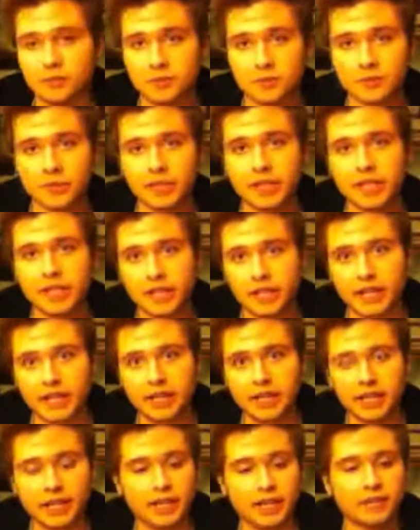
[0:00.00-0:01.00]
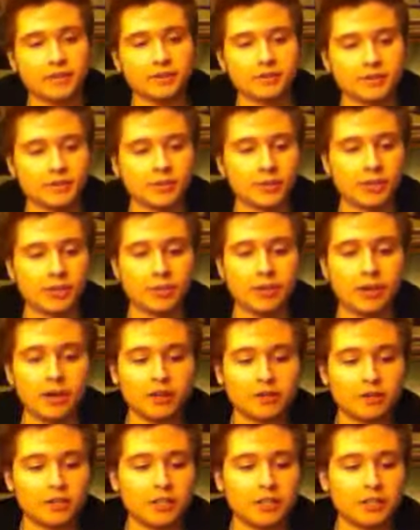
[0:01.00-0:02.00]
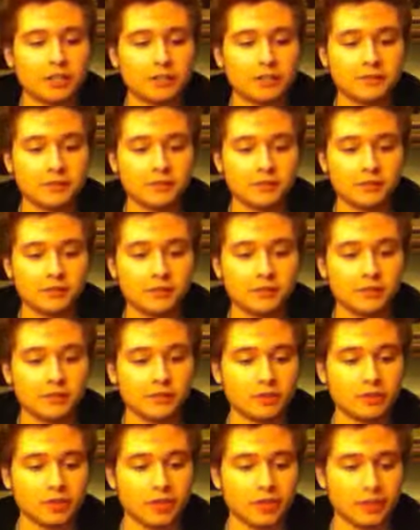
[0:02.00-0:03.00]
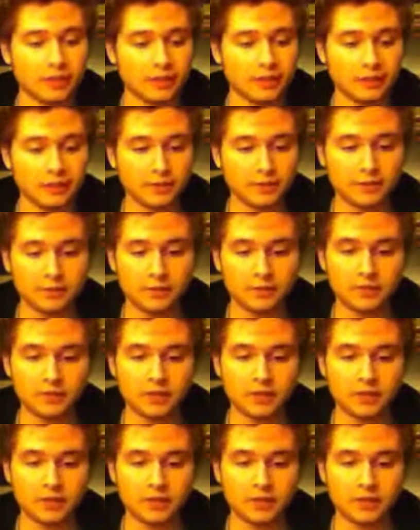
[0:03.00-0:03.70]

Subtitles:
It's really late now, so I apologize for looking at this.